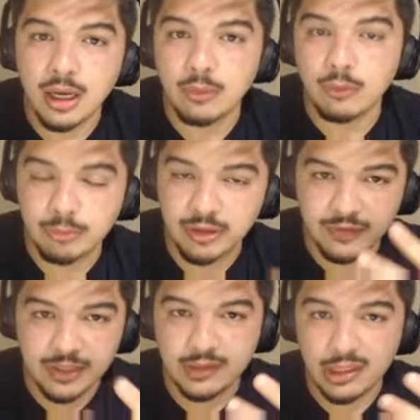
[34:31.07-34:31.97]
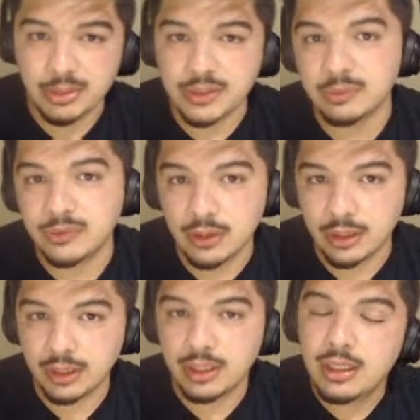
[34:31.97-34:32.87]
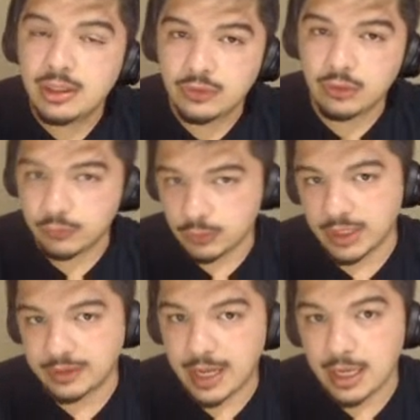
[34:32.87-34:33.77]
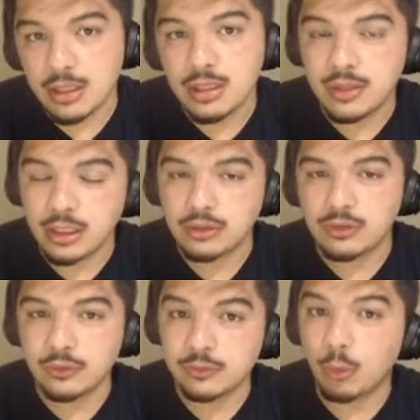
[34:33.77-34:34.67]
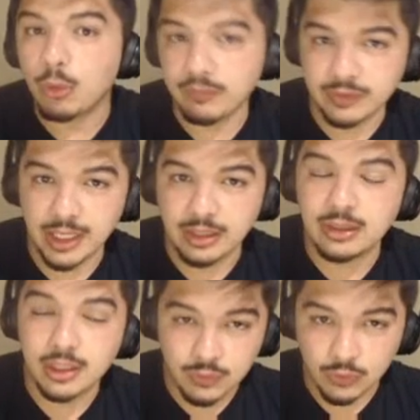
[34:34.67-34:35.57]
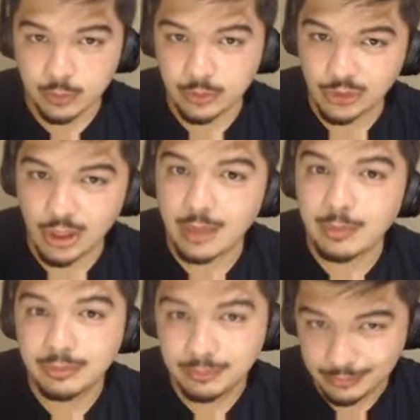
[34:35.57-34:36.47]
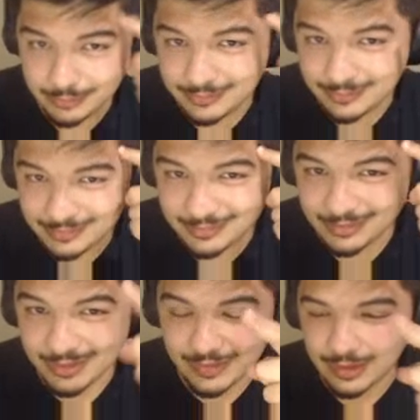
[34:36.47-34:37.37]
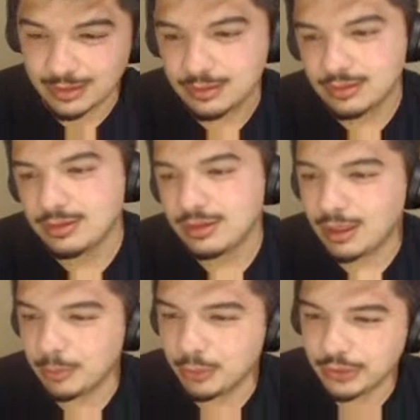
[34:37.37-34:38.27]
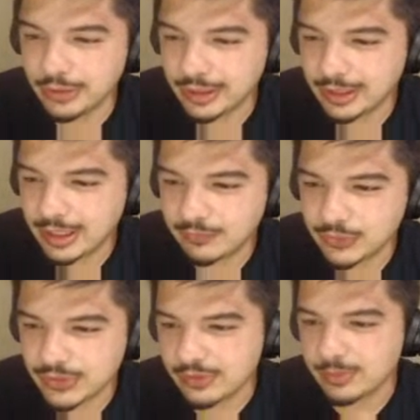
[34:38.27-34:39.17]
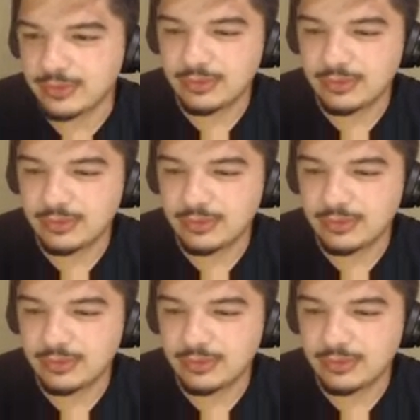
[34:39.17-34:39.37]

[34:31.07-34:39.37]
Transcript: with my face and my dumb talking. So if you like that, then there's more of that if you subscribe. You see? I'm really good at advertisements,